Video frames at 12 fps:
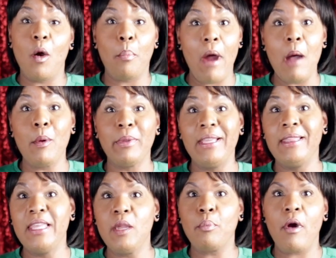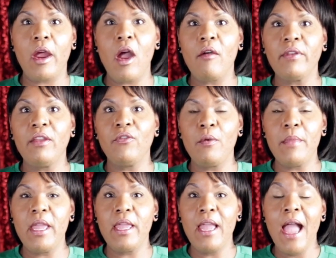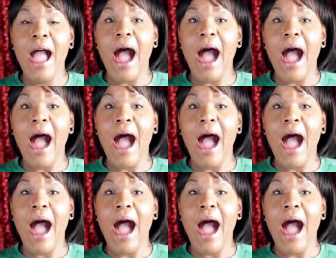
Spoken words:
or probably the priority for me,